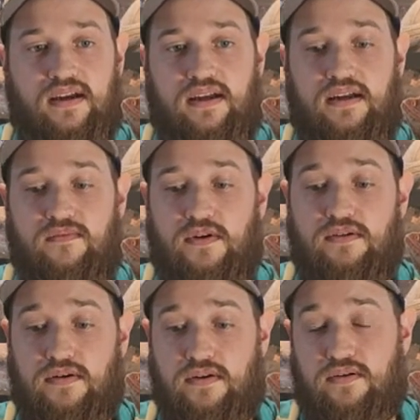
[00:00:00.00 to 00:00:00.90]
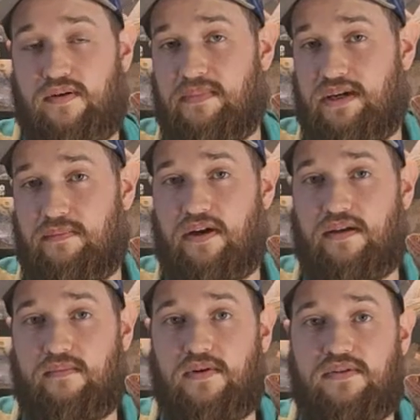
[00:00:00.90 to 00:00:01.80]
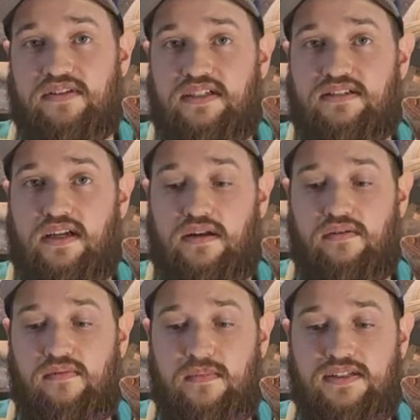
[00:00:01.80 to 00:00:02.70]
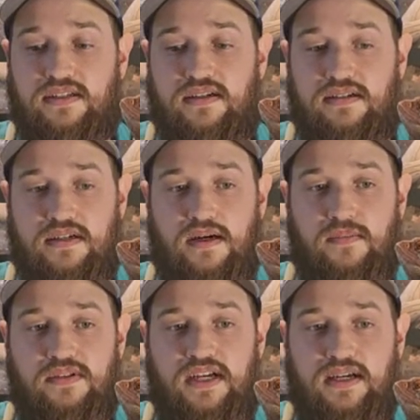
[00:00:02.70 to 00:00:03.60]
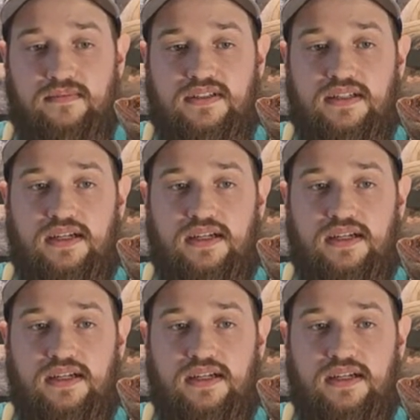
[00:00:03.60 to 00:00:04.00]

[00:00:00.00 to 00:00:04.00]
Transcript: If you don't know what metabolic bone disease, I know we've mentioned it a couple times.